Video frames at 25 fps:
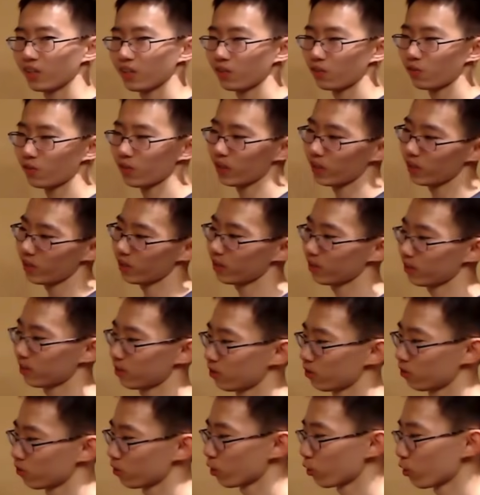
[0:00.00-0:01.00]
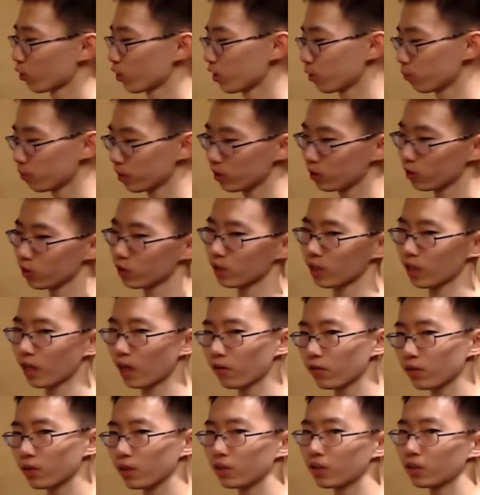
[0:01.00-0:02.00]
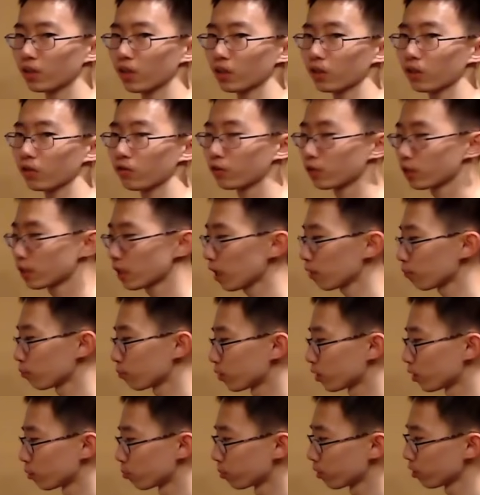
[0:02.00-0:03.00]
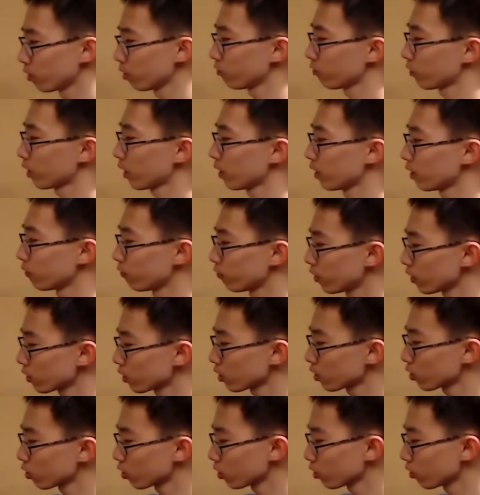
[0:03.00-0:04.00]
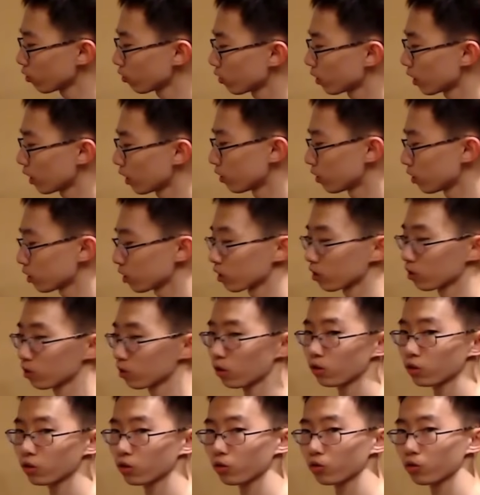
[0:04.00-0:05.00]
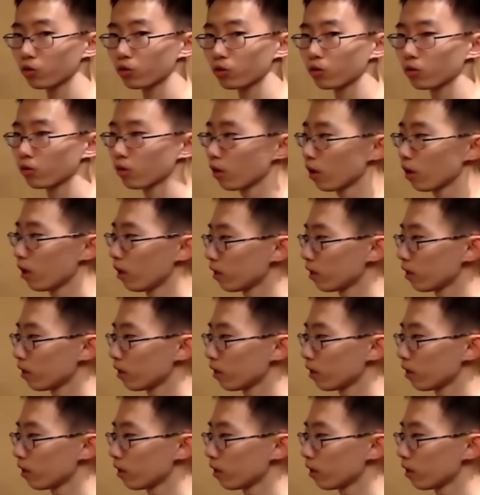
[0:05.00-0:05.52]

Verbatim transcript: Well, we're going to be using our inductive step to prove that if this is true, then this is also true.